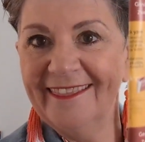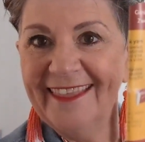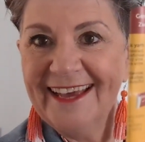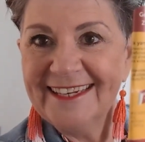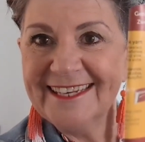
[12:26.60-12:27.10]

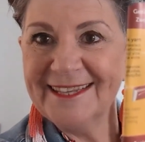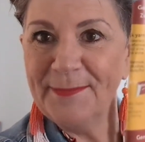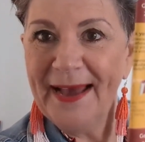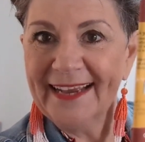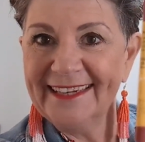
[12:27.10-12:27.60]
That's the
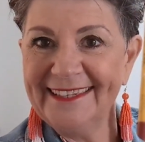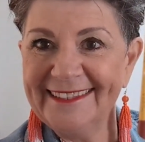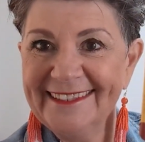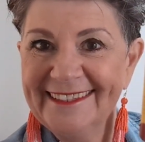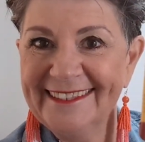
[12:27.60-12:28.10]
packet.
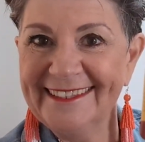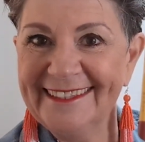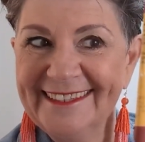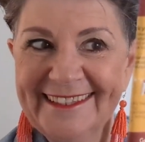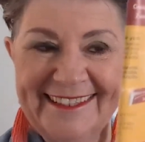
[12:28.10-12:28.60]

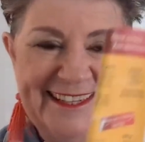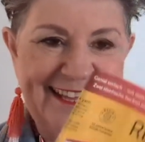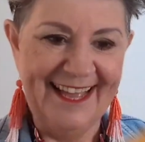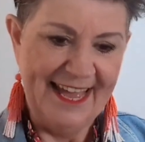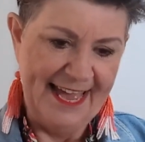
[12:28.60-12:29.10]

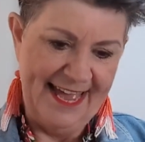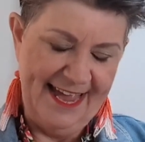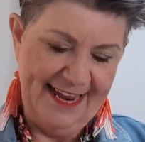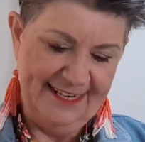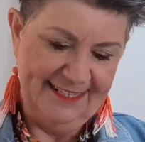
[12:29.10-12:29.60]

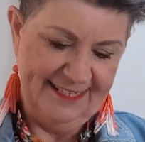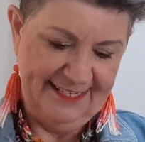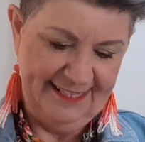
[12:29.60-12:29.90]
And